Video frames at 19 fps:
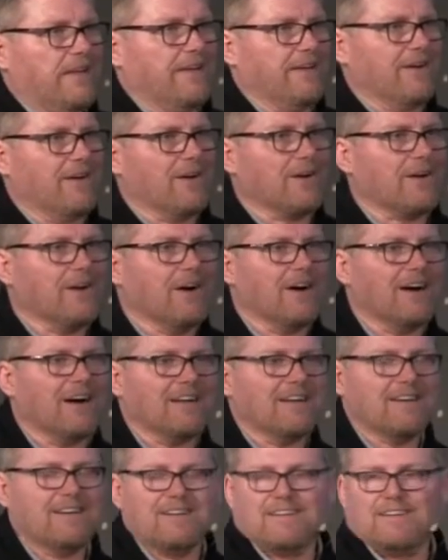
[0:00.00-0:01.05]
In our
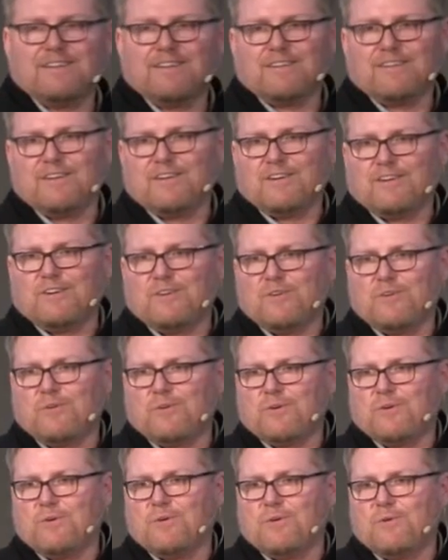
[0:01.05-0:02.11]
God
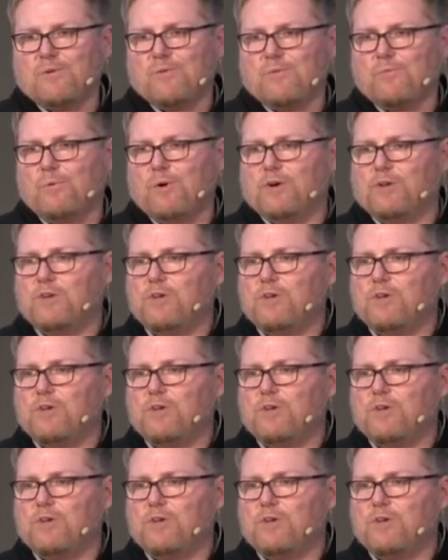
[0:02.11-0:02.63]
will